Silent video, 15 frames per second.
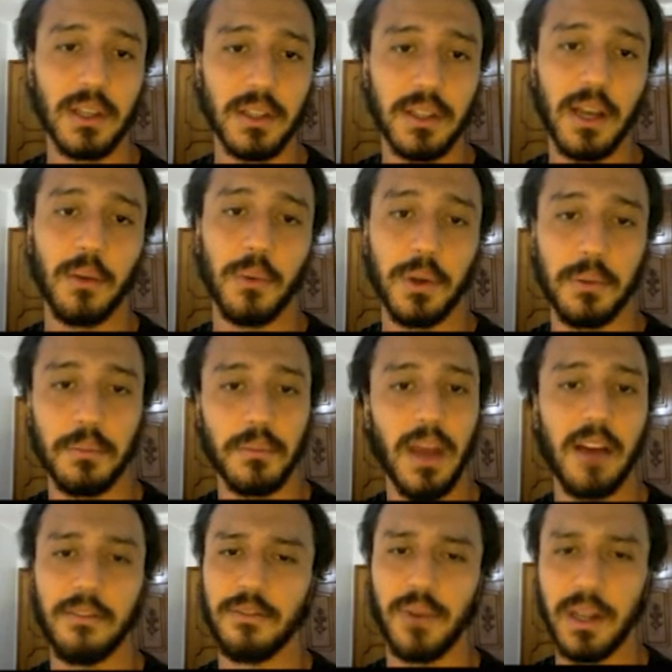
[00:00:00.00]
that would
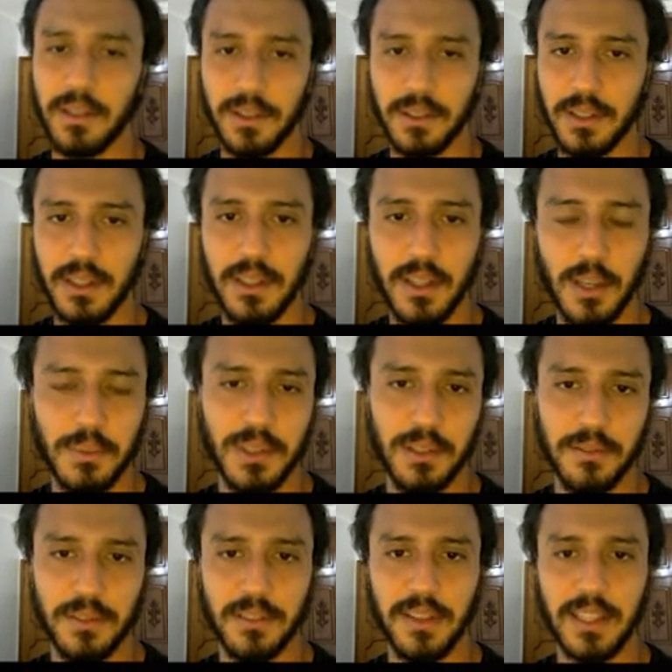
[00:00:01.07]
have rendered the
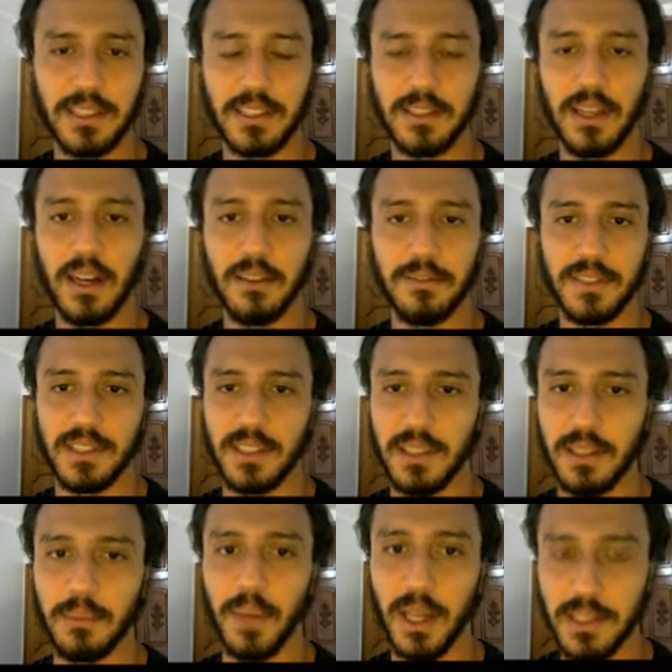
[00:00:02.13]
observed events
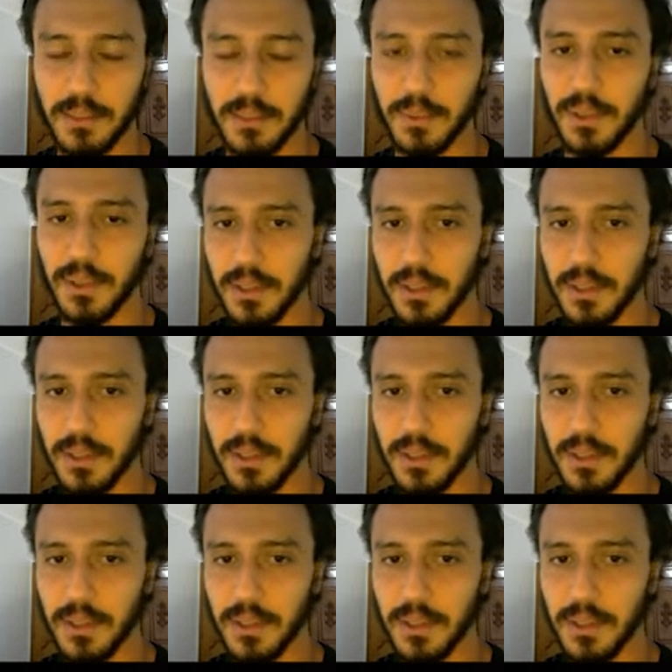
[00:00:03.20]
physically impossible.